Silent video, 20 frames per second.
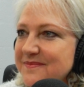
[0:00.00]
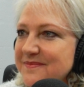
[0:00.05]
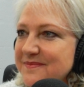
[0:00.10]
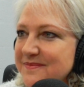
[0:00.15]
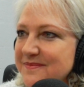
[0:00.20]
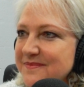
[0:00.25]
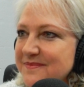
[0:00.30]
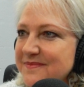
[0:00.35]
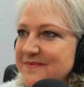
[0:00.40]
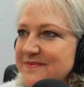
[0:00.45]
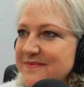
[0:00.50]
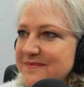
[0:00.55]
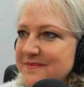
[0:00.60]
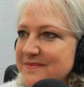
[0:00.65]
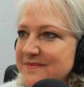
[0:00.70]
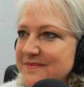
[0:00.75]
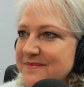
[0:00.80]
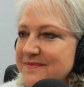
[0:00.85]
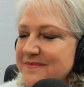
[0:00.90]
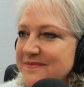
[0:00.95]

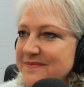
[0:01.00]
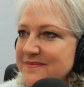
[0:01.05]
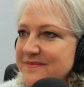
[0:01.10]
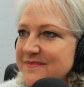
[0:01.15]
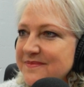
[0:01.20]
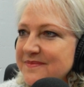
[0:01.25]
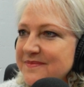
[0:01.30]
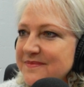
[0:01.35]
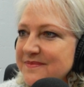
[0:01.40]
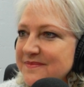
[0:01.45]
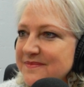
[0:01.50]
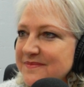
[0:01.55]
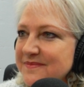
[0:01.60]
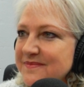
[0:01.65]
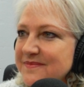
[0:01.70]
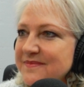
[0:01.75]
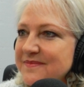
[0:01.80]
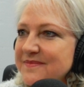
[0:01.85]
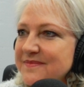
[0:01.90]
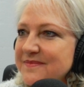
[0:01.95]

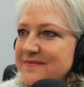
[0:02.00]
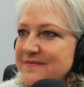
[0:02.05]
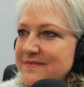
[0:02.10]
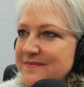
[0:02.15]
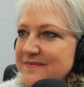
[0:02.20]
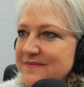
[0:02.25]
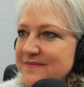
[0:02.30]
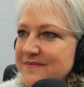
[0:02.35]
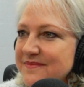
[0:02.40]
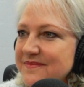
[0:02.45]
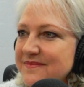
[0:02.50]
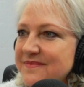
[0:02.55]
This person isn't speaking.